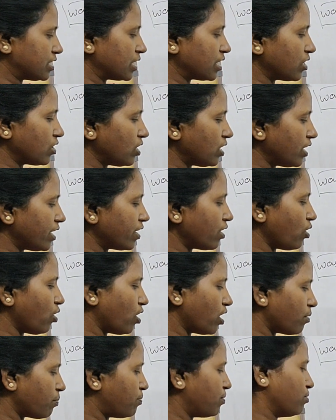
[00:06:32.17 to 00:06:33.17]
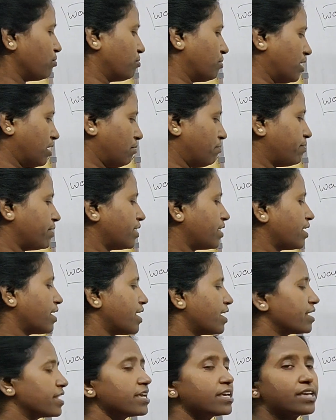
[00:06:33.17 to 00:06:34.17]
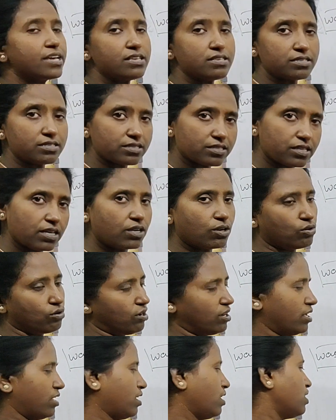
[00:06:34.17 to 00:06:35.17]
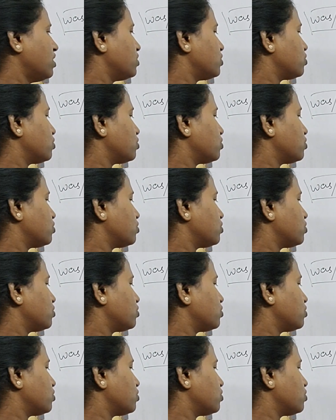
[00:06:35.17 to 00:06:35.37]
singular or plural. Biryani is singular.